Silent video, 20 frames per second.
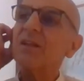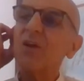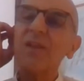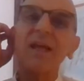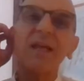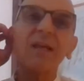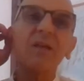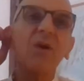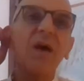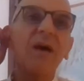
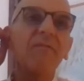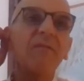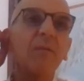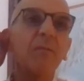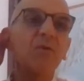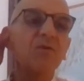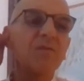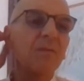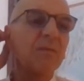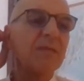that you have the
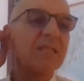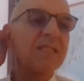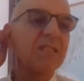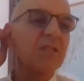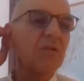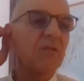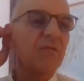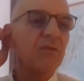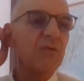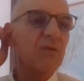
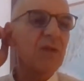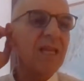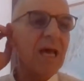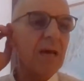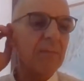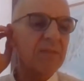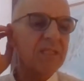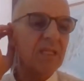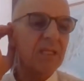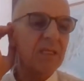possibility of
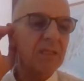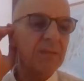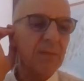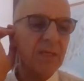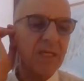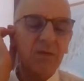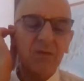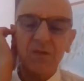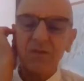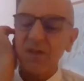relapsing
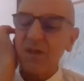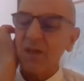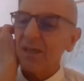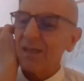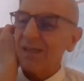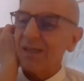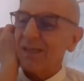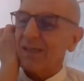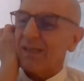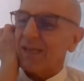because
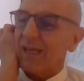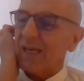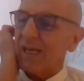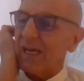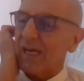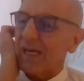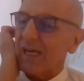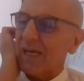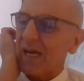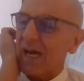
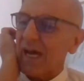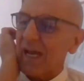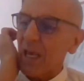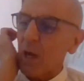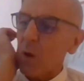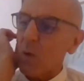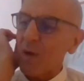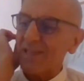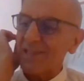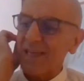
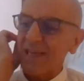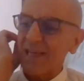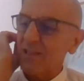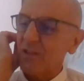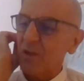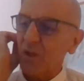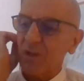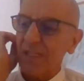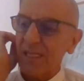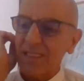ayahuasca is
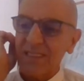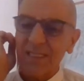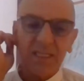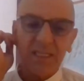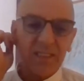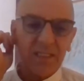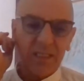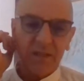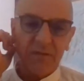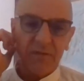not
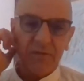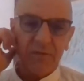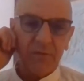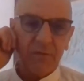addictive.